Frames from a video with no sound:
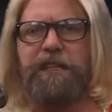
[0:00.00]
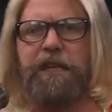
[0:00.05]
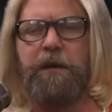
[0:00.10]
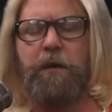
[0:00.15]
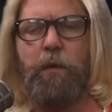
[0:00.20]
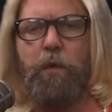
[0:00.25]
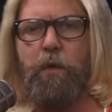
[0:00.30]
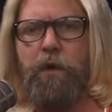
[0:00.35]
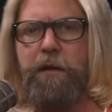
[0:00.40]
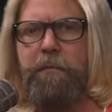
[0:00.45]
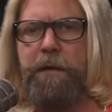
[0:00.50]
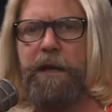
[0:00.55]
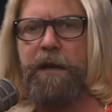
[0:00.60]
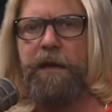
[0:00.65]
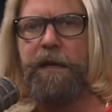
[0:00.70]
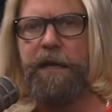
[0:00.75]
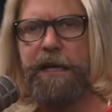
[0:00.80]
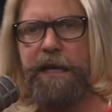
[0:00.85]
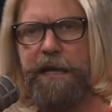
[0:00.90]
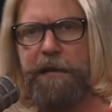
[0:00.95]
that
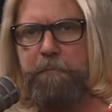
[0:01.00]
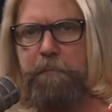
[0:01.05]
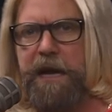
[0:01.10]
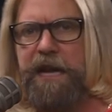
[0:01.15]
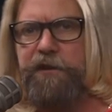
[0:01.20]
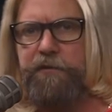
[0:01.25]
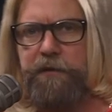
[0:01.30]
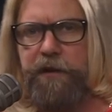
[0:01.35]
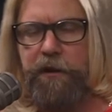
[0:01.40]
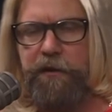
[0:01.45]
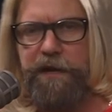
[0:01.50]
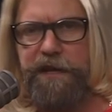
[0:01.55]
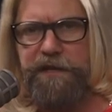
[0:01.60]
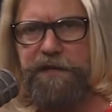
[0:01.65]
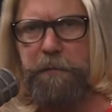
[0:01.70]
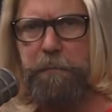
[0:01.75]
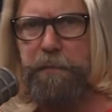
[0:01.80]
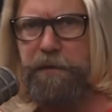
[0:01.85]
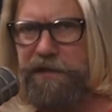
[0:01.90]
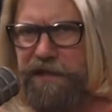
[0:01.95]
women in
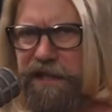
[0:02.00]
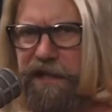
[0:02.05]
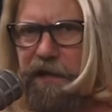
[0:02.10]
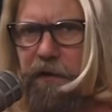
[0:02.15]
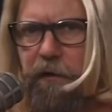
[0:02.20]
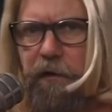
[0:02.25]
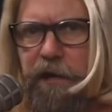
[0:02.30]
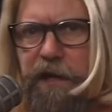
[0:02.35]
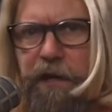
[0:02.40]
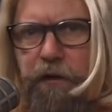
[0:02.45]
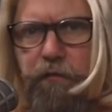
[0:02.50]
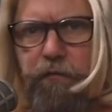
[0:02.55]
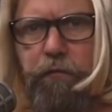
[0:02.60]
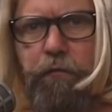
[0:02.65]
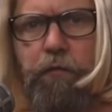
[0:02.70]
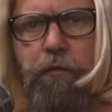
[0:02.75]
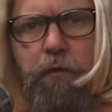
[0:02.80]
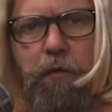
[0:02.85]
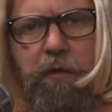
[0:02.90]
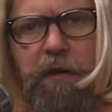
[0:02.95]
matriarchies are particularly
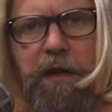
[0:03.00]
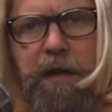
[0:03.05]
cruel.